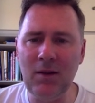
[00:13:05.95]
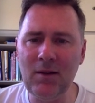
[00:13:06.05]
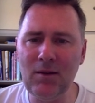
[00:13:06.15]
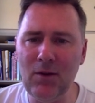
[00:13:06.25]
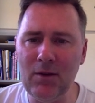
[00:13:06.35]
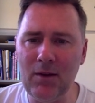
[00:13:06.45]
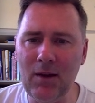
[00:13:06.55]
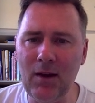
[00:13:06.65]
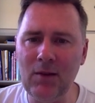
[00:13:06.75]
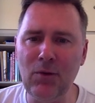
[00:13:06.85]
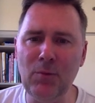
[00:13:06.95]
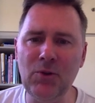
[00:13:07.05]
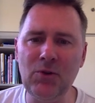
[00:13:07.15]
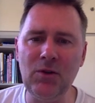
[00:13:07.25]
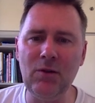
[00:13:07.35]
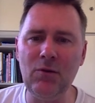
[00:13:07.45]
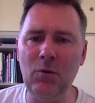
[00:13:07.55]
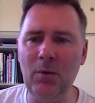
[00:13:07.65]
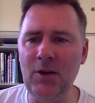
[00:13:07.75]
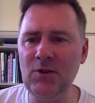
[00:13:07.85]
That's not the case for mutual
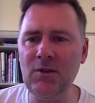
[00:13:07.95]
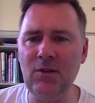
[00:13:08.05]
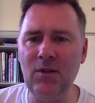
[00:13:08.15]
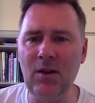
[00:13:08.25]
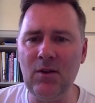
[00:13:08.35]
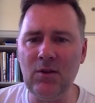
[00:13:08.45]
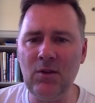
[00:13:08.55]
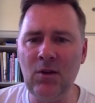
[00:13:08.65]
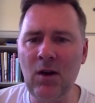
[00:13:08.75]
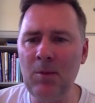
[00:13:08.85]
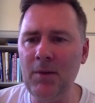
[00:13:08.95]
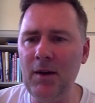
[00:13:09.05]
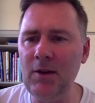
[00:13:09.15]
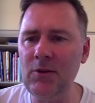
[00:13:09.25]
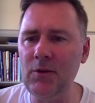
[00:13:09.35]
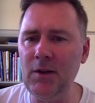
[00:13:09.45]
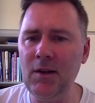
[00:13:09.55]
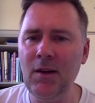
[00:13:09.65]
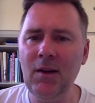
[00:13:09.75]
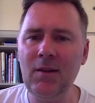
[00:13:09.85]
information. So there the top entry,
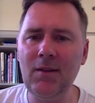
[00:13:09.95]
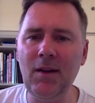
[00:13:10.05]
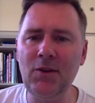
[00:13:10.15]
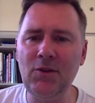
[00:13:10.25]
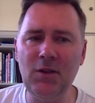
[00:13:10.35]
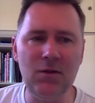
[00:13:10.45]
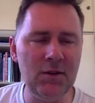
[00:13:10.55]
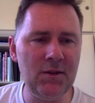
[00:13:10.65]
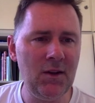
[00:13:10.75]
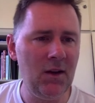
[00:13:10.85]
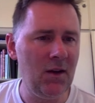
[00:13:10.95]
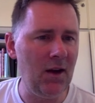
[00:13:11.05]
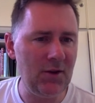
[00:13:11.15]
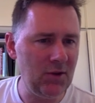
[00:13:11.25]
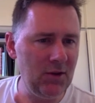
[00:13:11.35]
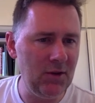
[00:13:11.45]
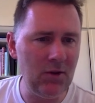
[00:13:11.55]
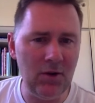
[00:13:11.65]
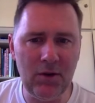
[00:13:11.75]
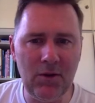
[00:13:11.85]
scent shivers, actually
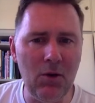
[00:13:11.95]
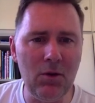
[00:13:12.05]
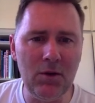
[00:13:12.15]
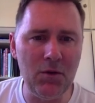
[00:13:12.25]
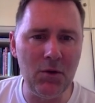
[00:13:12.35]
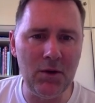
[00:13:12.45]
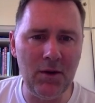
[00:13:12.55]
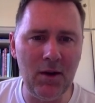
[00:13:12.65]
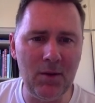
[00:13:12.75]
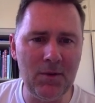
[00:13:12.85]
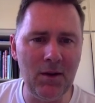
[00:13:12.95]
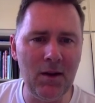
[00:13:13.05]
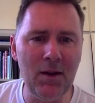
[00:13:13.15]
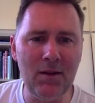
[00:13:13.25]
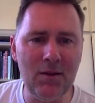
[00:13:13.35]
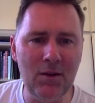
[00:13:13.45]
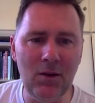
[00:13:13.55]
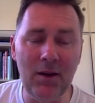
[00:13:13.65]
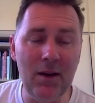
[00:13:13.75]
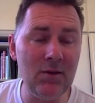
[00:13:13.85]
occurs only 4 times. Yeah, and
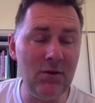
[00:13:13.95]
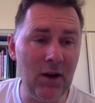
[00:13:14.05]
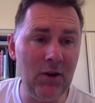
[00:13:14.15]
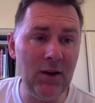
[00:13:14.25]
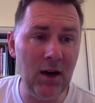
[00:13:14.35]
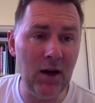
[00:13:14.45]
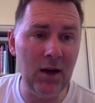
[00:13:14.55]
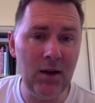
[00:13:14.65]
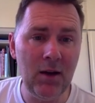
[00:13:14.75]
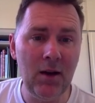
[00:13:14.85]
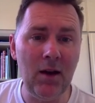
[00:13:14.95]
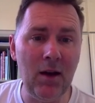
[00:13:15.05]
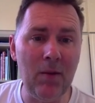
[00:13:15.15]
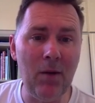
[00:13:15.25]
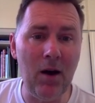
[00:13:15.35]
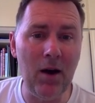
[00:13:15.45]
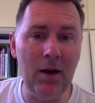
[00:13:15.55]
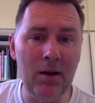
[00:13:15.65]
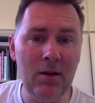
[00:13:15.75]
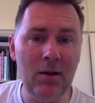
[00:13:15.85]
still it has a very high
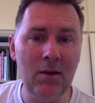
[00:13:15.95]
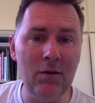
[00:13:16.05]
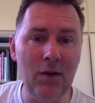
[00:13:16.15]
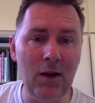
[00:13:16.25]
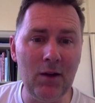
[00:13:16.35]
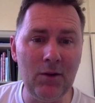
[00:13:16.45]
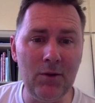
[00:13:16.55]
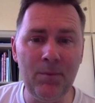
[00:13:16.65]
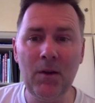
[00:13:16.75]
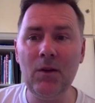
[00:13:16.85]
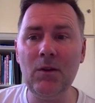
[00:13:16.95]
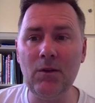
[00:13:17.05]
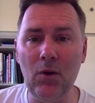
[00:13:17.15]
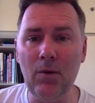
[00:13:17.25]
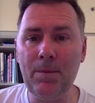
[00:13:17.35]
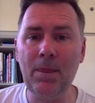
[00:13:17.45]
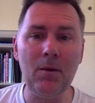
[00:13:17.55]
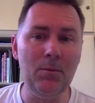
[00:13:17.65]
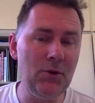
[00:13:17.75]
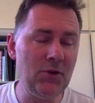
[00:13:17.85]
MI value. So
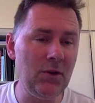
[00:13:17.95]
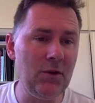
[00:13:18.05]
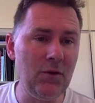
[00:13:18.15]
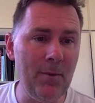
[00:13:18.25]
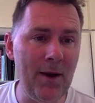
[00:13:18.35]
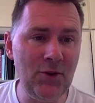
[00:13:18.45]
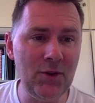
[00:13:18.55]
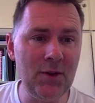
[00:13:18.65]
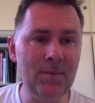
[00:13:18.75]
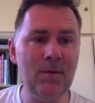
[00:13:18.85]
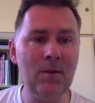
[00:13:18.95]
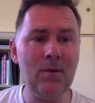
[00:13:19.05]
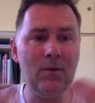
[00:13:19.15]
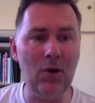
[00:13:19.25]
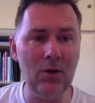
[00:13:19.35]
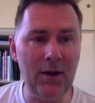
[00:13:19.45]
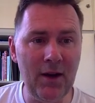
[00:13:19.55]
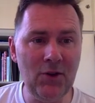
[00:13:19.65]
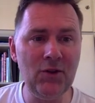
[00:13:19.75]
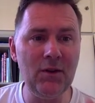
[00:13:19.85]
mutual information,
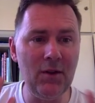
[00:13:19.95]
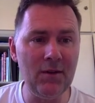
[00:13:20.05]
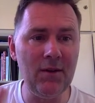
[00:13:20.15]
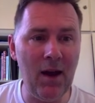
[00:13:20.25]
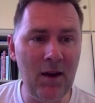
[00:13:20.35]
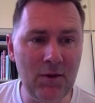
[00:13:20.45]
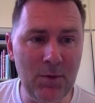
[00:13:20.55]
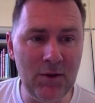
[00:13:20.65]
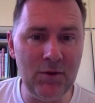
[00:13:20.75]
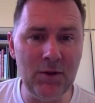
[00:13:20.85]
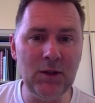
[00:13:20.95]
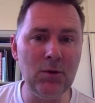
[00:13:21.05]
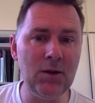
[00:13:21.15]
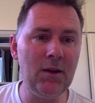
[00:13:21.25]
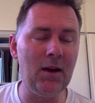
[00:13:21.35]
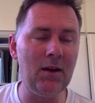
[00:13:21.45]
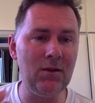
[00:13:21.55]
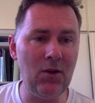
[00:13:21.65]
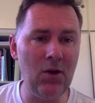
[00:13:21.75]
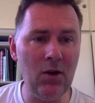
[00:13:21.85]
collocation doesn't have to be frequent as
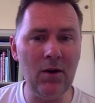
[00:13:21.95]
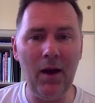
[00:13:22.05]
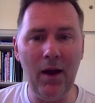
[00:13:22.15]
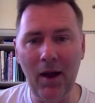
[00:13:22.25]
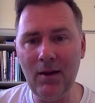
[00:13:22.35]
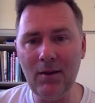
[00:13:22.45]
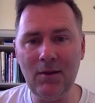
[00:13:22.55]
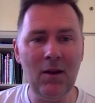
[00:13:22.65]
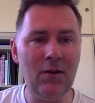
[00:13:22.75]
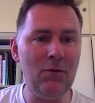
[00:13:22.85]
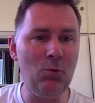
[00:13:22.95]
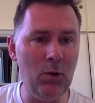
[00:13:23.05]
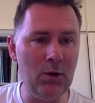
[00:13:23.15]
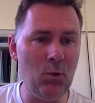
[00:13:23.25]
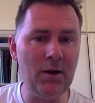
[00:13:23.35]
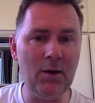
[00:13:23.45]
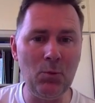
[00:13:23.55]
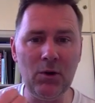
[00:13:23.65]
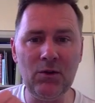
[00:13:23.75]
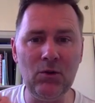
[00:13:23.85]
long as word one and
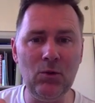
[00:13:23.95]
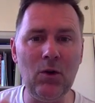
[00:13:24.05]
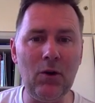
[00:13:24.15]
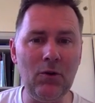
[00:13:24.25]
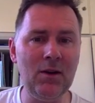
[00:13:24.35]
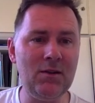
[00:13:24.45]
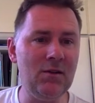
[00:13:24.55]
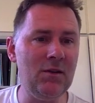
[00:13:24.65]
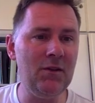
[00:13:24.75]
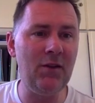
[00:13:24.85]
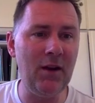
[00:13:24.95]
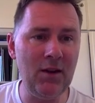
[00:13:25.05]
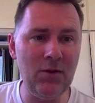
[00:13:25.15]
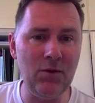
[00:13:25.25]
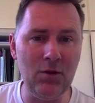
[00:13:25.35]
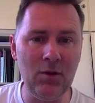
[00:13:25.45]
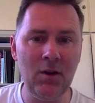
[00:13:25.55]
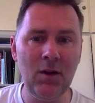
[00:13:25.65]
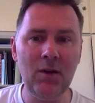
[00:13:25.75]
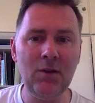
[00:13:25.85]
word two are relatively faithful
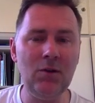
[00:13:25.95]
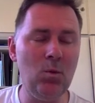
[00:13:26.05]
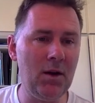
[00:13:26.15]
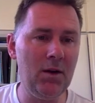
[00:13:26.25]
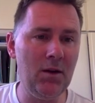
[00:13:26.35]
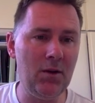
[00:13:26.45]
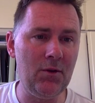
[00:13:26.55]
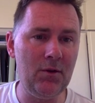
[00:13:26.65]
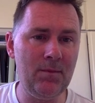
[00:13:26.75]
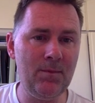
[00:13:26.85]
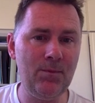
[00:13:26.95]
to one another.